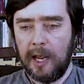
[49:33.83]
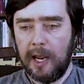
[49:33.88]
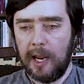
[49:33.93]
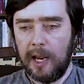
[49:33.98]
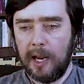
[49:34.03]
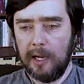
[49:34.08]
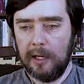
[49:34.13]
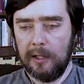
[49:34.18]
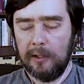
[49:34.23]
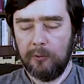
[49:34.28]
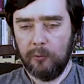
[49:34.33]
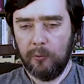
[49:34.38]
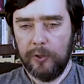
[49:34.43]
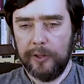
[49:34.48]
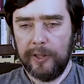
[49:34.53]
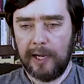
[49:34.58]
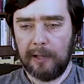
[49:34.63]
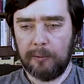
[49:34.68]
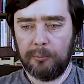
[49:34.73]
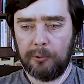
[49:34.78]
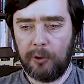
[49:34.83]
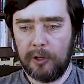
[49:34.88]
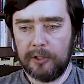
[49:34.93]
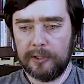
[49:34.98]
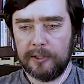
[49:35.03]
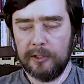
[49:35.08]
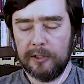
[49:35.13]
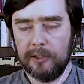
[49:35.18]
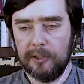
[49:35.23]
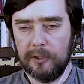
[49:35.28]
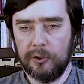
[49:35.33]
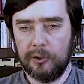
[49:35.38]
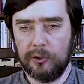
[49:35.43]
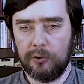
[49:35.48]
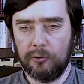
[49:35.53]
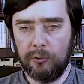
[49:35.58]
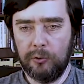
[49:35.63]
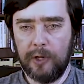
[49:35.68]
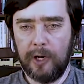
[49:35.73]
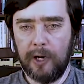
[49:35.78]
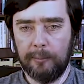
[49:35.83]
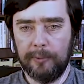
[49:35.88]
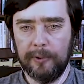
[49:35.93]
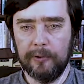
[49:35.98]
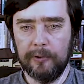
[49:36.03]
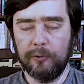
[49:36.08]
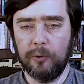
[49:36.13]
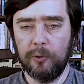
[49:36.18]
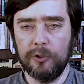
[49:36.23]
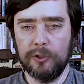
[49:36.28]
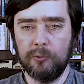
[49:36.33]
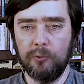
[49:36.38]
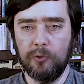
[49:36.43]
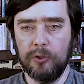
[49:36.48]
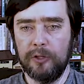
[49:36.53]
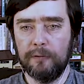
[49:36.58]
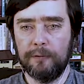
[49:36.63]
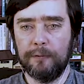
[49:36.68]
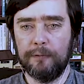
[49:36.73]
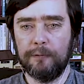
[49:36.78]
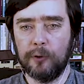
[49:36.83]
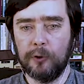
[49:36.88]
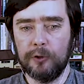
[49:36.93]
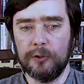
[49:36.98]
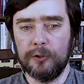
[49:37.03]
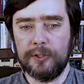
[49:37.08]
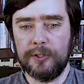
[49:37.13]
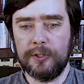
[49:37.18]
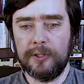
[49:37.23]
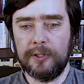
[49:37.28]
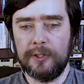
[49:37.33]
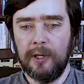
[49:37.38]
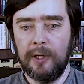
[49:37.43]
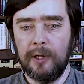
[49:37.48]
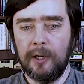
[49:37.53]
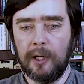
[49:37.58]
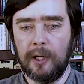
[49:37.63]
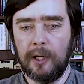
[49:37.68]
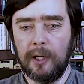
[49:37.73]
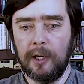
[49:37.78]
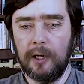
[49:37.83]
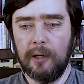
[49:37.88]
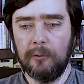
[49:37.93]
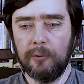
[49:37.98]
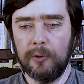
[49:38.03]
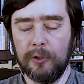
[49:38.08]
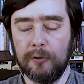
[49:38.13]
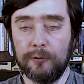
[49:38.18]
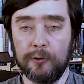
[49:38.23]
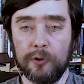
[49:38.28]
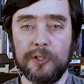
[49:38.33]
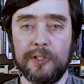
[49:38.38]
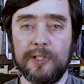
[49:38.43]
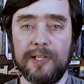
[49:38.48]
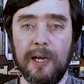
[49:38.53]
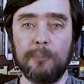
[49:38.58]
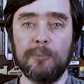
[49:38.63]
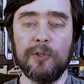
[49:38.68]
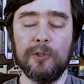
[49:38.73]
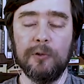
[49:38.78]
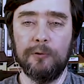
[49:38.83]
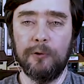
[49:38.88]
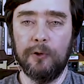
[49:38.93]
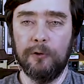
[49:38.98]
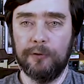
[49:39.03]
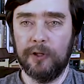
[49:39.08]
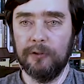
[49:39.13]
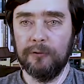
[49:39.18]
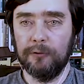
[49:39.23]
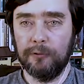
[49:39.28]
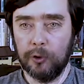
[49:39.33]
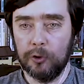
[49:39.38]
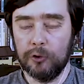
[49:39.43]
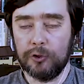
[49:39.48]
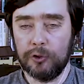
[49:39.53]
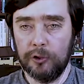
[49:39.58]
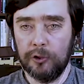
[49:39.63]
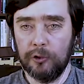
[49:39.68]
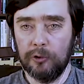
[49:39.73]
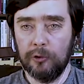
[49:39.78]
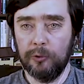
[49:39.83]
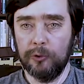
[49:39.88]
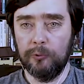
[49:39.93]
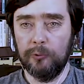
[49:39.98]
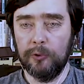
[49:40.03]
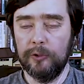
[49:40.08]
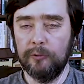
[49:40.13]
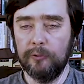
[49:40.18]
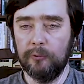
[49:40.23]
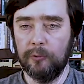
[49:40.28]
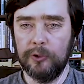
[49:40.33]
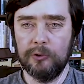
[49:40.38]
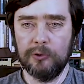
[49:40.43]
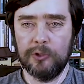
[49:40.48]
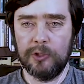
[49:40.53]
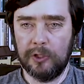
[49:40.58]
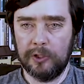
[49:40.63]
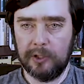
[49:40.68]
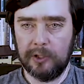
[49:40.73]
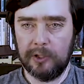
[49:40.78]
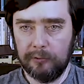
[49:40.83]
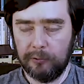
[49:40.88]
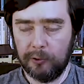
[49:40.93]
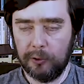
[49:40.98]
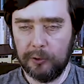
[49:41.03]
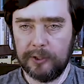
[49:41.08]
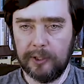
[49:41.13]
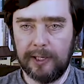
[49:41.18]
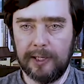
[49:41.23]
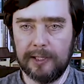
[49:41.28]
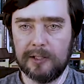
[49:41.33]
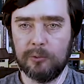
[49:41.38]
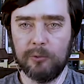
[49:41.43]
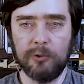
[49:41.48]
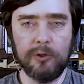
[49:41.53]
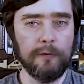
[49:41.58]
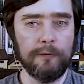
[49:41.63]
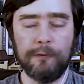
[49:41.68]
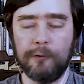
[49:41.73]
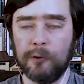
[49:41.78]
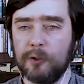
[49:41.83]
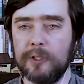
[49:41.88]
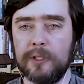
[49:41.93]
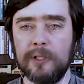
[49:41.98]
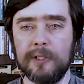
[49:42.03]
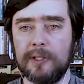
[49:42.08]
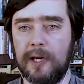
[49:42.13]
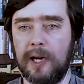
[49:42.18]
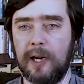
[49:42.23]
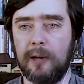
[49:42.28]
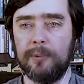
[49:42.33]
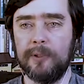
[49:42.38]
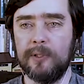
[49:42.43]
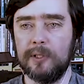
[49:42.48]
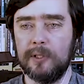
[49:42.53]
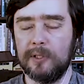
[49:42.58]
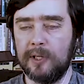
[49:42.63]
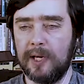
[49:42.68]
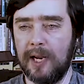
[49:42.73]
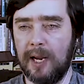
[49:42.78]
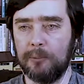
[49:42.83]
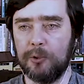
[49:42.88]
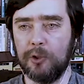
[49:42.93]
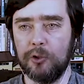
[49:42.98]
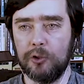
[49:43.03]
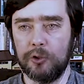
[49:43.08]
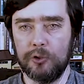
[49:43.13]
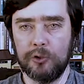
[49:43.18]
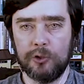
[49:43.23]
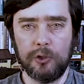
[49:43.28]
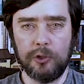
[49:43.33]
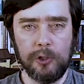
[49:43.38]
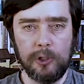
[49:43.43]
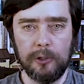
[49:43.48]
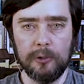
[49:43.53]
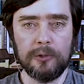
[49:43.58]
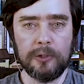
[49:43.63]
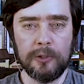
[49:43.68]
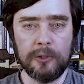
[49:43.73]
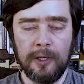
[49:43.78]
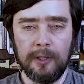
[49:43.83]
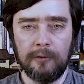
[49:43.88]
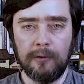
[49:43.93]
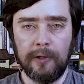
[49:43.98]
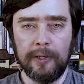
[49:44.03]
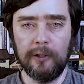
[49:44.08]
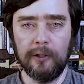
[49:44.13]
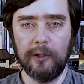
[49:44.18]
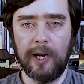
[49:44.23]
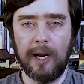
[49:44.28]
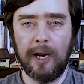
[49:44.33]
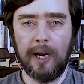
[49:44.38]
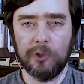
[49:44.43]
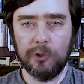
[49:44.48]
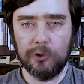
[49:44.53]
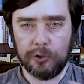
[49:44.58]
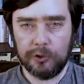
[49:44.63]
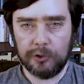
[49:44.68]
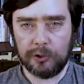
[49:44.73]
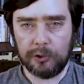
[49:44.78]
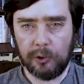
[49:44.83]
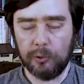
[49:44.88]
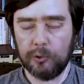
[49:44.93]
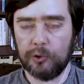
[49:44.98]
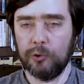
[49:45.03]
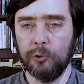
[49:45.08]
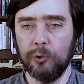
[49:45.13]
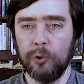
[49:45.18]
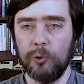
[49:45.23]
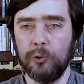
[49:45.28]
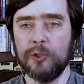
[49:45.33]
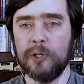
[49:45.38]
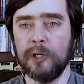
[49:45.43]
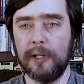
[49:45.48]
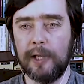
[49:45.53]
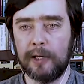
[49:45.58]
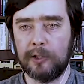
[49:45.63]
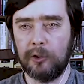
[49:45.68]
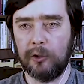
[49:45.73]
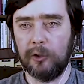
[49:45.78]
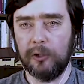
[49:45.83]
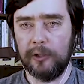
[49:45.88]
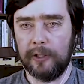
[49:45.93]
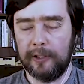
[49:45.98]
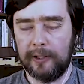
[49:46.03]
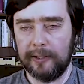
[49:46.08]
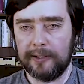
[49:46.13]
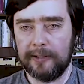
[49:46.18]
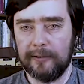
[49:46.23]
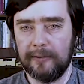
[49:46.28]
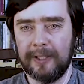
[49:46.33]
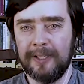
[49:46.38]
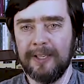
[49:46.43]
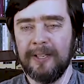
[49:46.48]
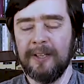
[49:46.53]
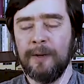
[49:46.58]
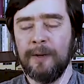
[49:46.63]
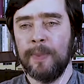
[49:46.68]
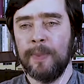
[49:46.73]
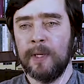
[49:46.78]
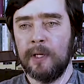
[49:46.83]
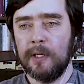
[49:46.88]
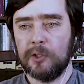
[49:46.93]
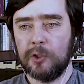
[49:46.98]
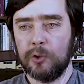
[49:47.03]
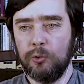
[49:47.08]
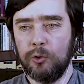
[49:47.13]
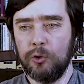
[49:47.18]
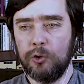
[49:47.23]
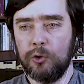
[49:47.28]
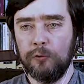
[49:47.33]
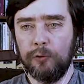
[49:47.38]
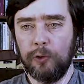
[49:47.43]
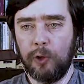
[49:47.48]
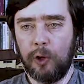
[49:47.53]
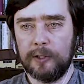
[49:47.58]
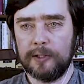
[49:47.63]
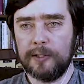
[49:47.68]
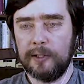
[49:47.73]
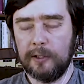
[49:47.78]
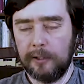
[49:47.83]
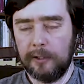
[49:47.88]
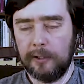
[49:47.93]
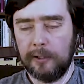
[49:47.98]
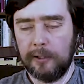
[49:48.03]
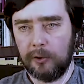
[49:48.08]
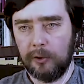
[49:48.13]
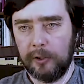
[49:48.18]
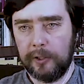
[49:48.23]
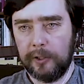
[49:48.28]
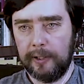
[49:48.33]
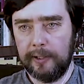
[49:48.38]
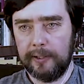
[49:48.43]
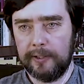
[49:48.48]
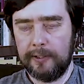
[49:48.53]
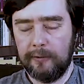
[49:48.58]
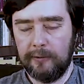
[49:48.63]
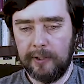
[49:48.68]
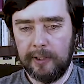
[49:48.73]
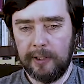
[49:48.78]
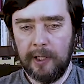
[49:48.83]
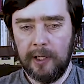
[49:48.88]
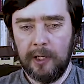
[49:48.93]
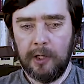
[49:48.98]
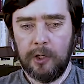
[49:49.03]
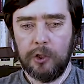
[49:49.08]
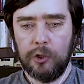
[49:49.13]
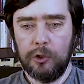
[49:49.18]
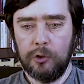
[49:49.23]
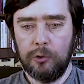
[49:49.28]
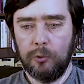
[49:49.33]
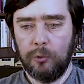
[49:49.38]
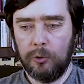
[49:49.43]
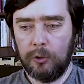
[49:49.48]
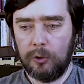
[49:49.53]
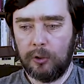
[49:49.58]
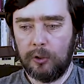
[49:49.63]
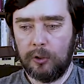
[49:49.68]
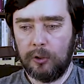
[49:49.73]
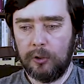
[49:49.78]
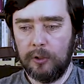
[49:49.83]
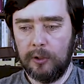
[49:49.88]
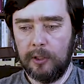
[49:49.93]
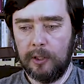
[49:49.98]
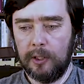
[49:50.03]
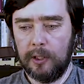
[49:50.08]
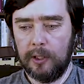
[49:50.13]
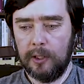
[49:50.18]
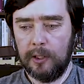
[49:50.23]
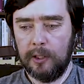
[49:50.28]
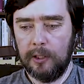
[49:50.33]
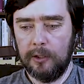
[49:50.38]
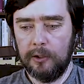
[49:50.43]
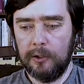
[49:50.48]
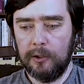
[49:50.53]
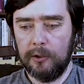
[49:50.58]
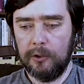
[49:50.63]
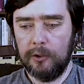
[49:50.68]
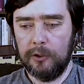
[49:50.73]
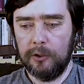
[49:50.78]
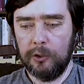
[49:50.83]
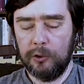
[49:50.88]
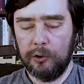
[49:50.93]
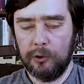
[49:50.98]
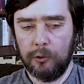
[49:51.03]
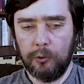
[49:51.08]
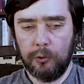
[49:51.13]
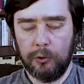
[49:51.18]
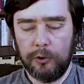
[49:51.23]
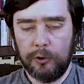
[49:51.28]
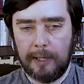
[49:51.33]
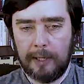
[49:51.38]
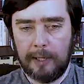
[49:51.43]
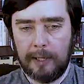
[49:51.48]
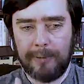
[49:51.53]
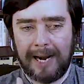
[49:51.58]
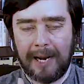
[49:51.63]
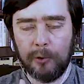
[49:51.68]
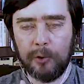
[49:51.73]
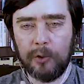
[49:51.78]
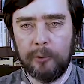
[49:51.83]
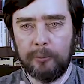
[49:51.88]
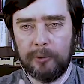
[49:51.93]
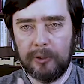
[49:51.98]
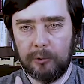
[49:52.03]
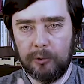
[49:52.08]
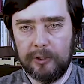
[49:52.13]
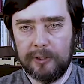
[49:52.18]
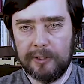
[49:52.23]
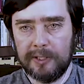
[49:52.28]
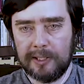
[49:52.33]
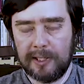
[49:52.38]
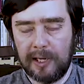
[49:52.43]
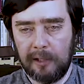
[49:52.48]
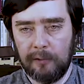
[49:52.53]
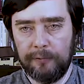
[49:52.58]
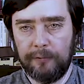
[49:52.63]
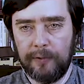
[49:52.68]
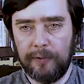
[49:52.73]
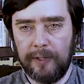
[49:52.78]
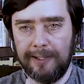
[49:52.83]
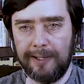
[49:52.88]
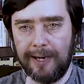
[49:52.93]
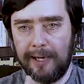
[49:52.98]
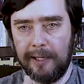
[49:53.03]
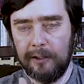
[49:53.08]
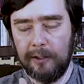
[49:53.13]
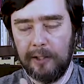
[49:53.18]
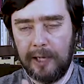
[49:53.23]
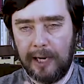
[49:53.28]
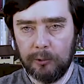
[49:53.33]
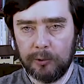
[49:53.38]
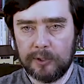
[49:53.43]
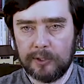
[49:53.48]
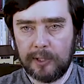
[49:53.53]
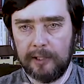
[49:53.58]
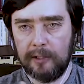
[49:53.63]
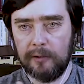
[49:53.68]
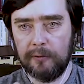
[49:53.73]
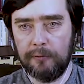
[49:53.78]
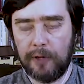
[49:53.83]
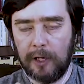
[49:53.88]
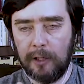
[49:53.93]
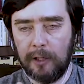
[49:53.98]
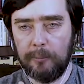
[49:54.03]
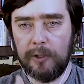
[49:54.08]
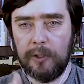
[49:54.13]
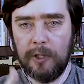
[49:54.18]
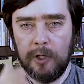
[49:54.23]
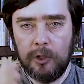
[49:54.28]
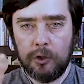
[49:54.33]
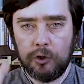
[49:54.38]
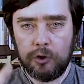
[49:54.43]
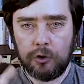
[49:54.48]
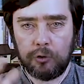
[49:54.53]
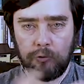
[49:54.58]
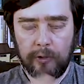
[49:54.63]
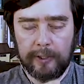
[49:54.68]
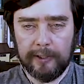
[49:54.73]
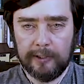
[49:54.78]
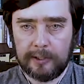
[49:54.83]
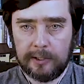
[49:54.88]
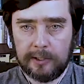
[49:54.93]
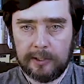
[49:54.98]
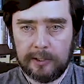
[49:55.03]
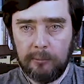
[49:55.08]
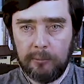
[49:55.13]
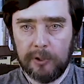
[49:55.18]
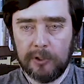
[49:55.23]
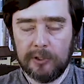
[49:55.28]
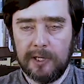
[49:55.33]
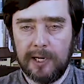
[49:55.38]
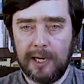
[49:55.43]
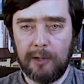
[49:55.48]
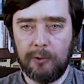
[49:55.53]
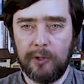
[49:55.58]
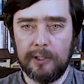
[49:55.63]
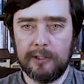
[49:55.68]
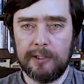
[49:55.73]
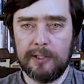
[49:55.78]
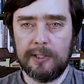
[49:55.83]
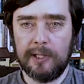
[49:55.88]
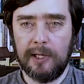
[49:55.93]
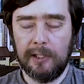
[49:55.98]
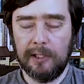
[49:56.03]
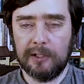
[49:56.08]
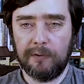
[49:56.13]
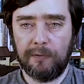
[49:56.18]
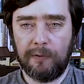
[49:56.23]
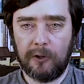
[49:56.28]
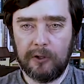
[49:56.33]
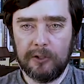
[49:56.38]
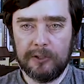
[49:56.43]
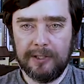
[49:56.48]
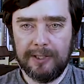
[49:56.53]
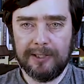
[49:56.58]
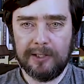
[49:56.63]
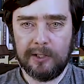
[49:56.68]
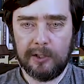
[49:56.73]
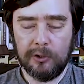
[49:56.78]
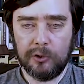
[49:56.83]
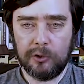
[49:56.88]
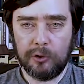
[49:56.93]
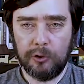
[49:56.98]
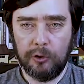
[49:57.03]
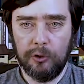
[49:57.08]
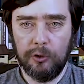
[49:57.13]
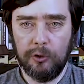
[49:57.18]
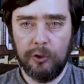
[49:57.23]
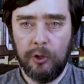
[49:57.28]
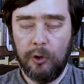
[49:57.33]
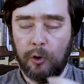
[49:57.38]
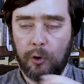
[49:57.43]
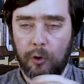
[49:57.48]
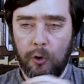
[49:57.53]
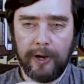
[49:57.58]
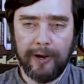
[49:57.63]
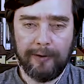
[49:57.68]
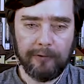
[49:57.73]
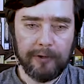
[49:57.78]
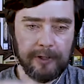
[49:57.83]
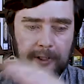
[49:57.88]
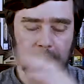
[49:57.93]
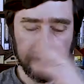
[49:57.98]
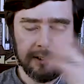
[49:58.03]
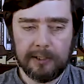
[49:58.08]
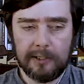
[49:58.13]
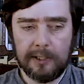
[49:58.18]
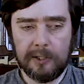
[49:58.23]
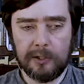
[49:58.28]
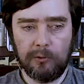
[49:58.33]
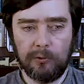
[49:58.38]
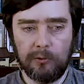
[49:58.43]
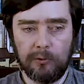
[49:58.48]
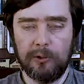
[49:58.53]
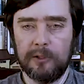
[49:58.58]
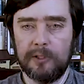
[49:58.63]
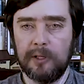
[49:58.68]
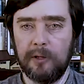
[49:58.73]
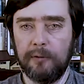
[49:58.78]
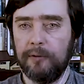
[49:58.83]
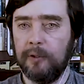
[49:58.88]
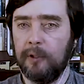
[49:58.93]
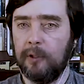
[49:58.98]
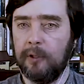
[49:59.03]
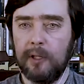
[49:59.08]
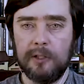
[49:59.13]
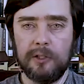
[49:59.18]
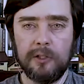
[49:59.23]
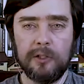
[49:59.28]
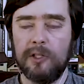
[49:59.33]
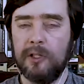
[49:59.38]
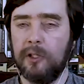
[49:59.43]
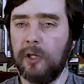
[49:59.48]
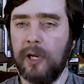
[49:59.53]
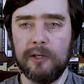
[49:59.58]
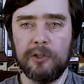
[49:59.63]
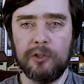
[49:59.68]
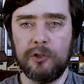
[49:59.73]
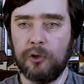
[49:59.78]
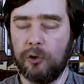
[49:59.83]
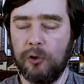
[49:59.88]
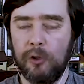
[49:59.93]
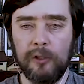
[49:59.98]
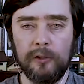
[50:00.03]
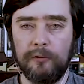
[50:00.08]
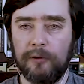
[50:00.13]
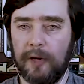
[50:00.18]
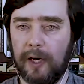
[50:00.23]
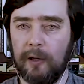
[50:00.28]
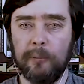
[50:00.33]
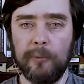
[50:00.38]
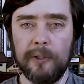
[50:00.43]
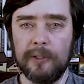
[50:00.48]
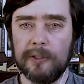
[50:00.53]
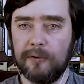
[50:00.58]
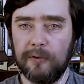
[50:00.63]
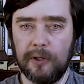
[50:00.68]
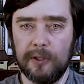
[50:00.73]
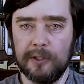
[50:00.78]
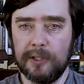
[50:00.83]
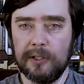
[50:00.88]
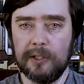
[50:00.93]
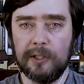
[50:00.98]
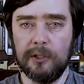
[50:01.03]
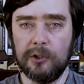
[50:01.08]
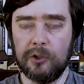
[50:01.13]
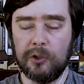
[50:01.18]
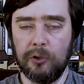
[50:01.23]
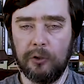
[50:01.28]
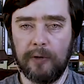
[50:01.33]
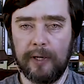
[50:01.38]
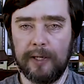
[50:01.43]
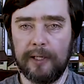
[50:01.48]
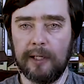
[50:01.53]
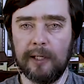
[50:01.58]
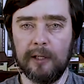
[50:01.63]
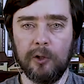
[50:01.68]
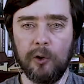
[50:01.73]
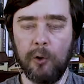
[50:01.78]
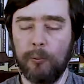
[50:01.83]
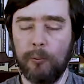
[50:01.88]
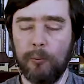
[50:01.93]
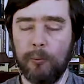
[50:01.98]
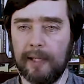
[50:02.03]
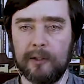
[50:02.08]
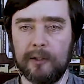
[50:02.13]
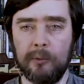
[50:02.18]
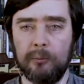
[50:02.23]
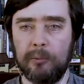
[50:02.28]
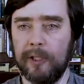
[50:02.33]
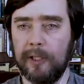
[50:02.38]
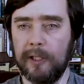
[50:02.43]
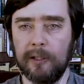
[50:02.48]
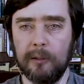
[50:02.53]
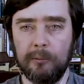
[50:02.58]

and when that process is screwed up and of course one of the first uh, one of the first steps of, of conversion, you know, when, when, when you start to convert to cancer, one of the first things that happens is gap junctions close, right? Your gap junctions close, you lose electrical connectivity. As soon as you've lost electrical connectivity, your, uh, your, that boundary between self and, and outside environment shrinks. Because now that cell, as far as it's concerned, everything it sees around itself, that's just the external environment as far as it's concerned, right? It can go back to being an